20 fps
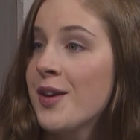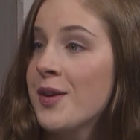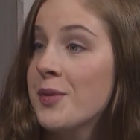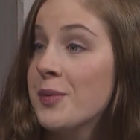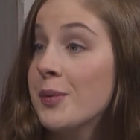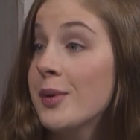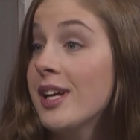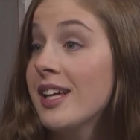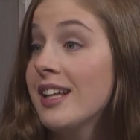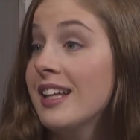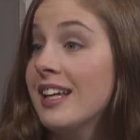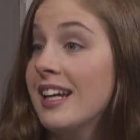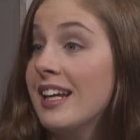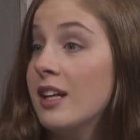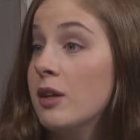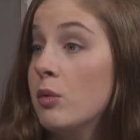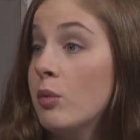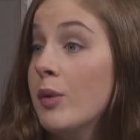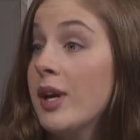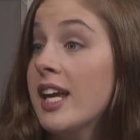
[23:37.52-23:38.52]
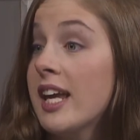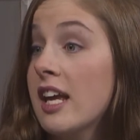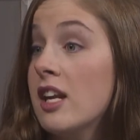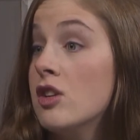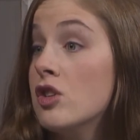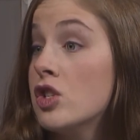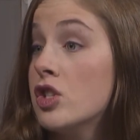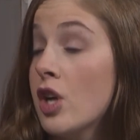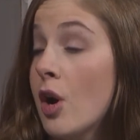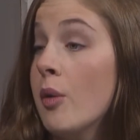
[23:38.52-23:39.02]
really we can
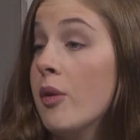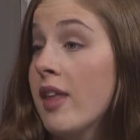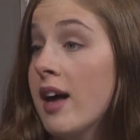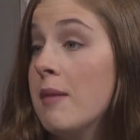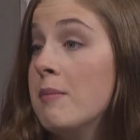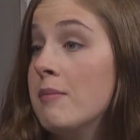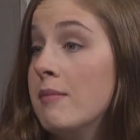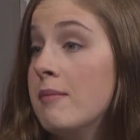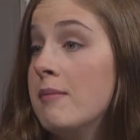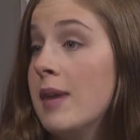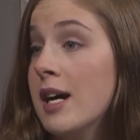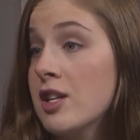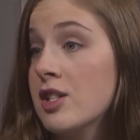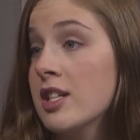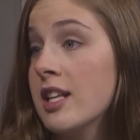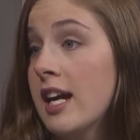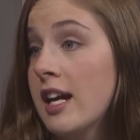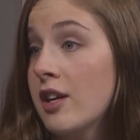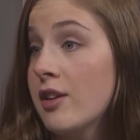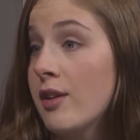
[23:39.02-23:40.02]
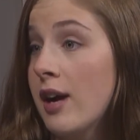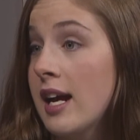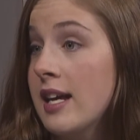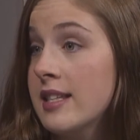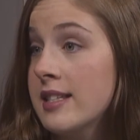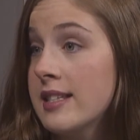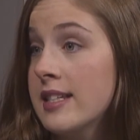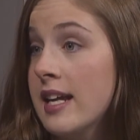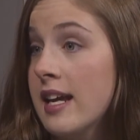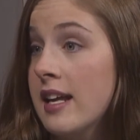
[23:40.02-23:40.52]
show them, much like
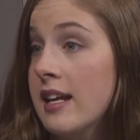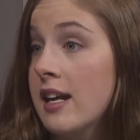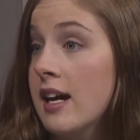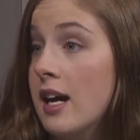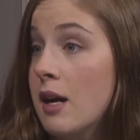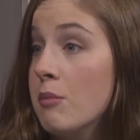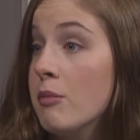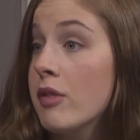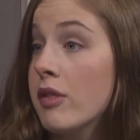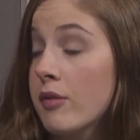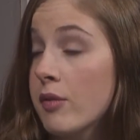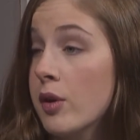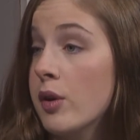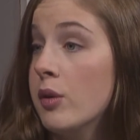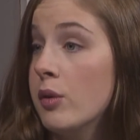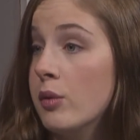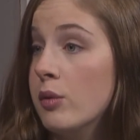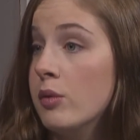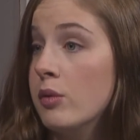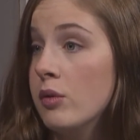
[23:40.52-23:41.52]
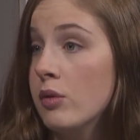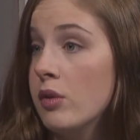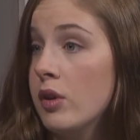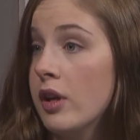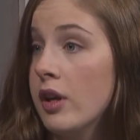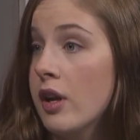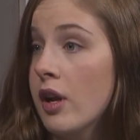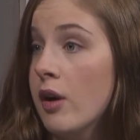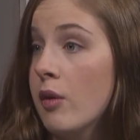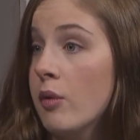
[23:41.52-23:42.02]
Christ did, through
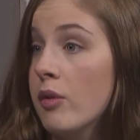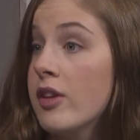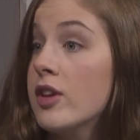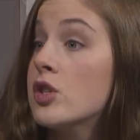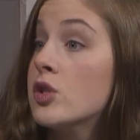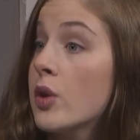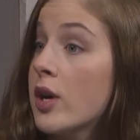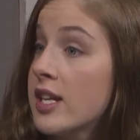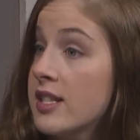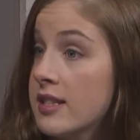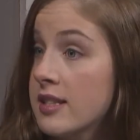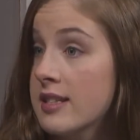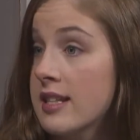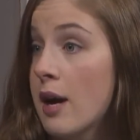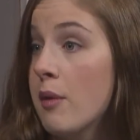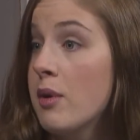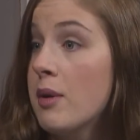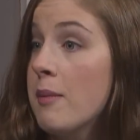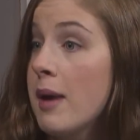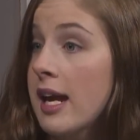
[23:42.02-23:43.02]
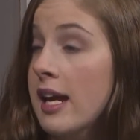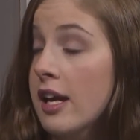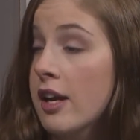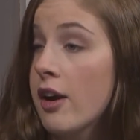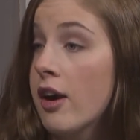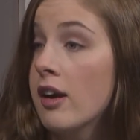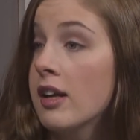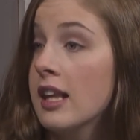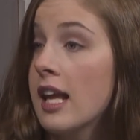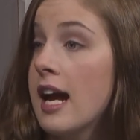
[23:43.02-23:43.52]
the choices that we make in
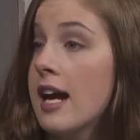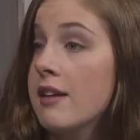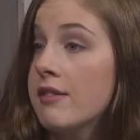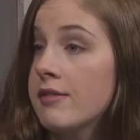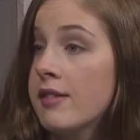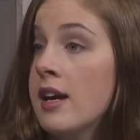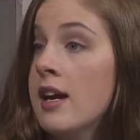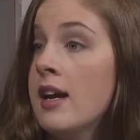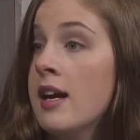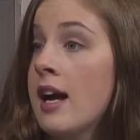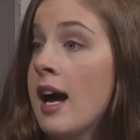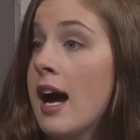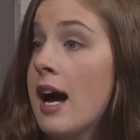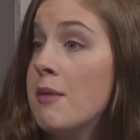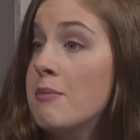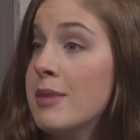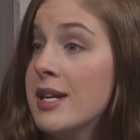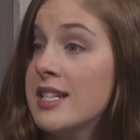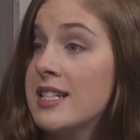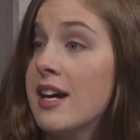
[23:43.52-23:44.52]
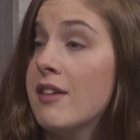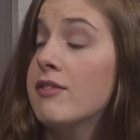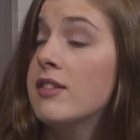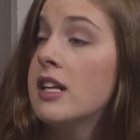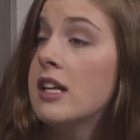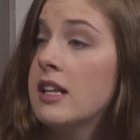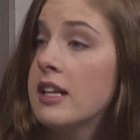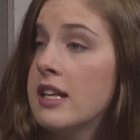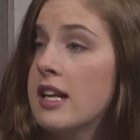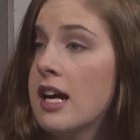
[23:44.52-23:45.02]
our life, but
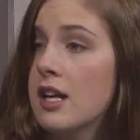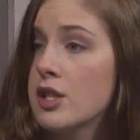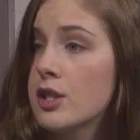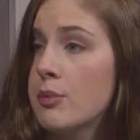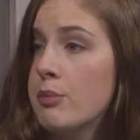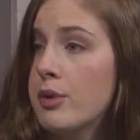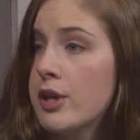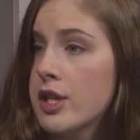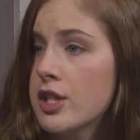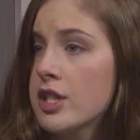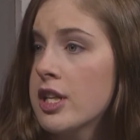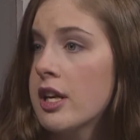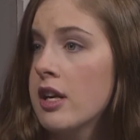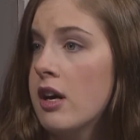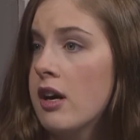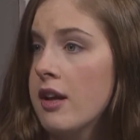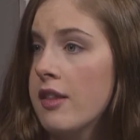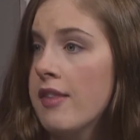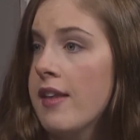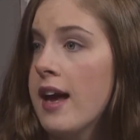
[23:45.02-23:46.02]
definitely not to push it on